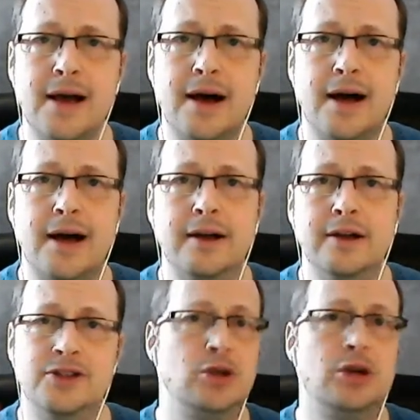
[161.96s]

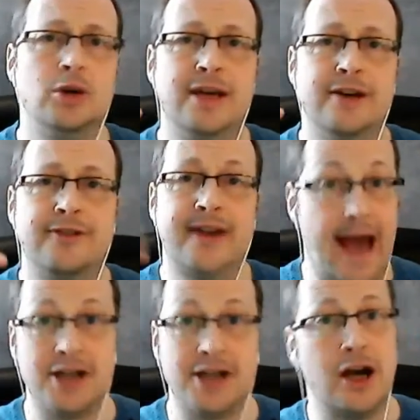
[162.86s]
do you give
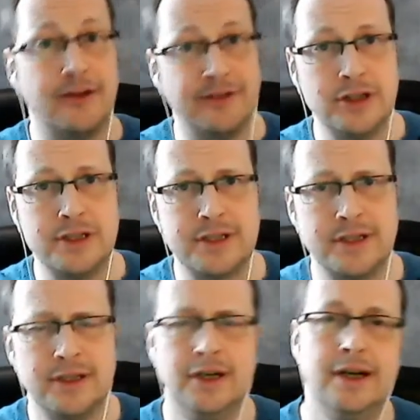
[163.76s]
cash offers?
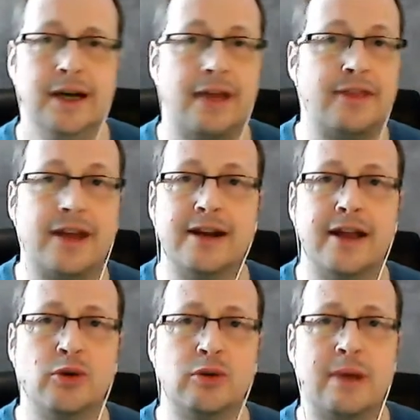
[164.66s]
And then
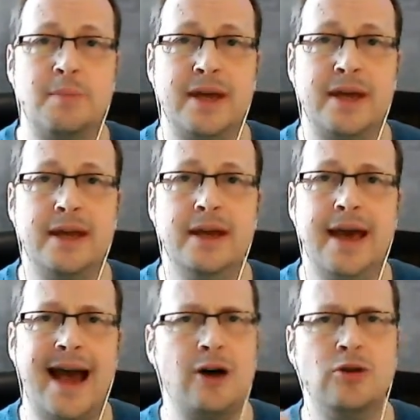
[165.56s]
another one might be,
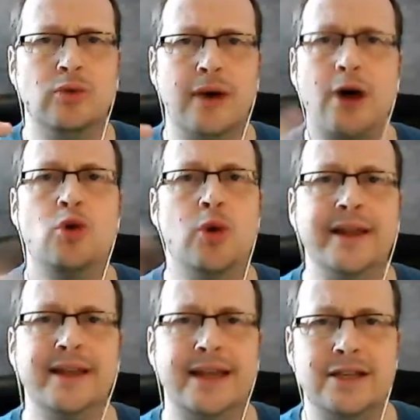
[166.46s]
how
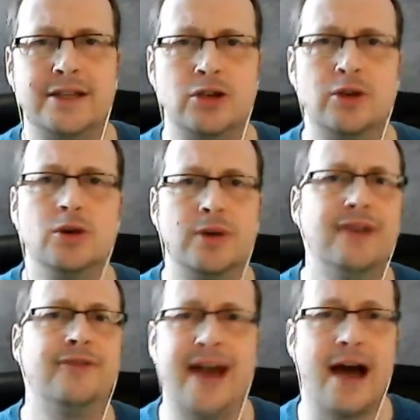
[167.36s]
quickly do you
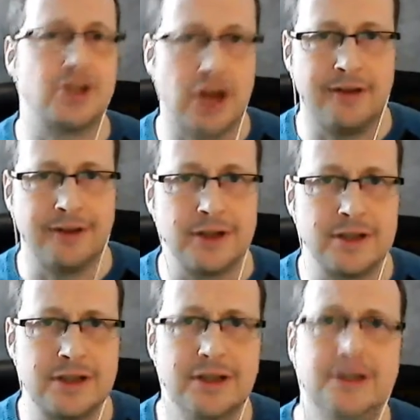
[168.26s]
give cash
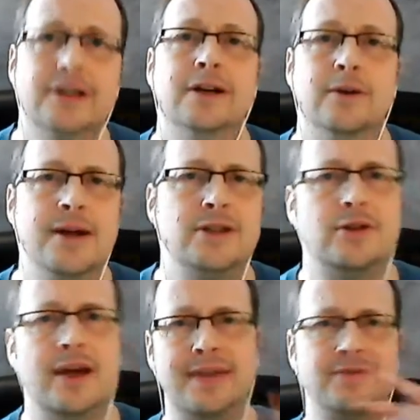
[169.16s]
offers? Right?
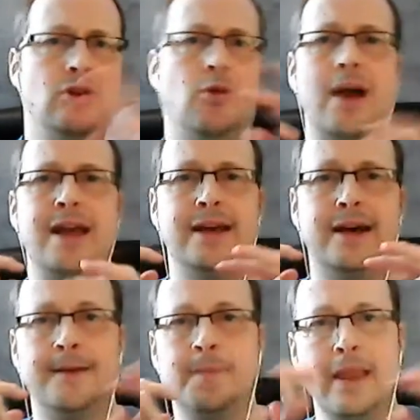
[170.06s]
So that gives you a way
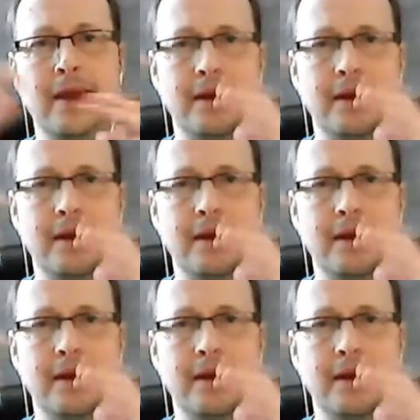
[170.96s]
to